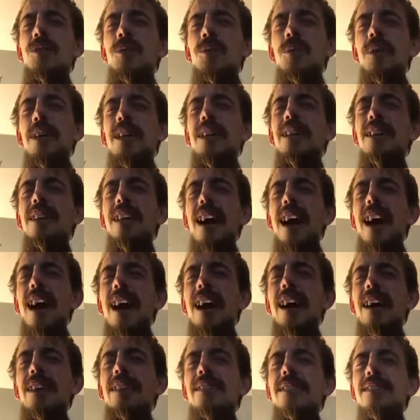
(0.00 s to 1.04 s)

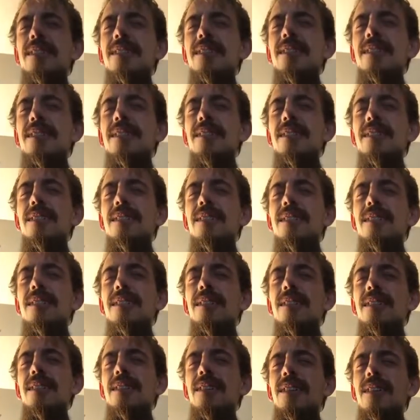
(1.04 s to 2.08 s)
realize
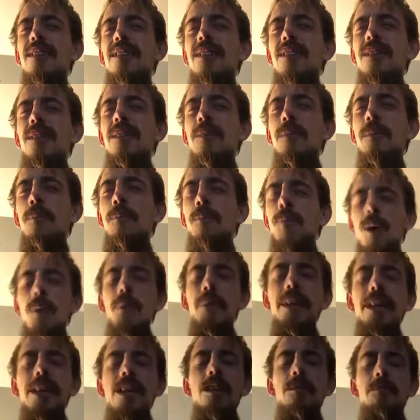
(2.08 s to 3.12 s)
what
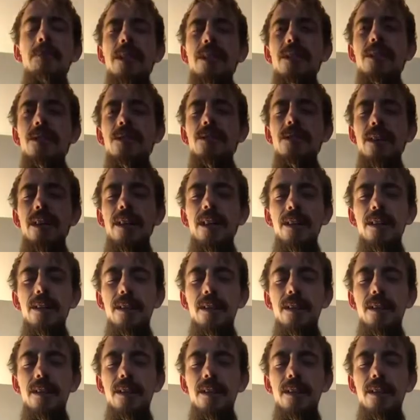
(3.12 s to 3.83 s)
we need to be doing.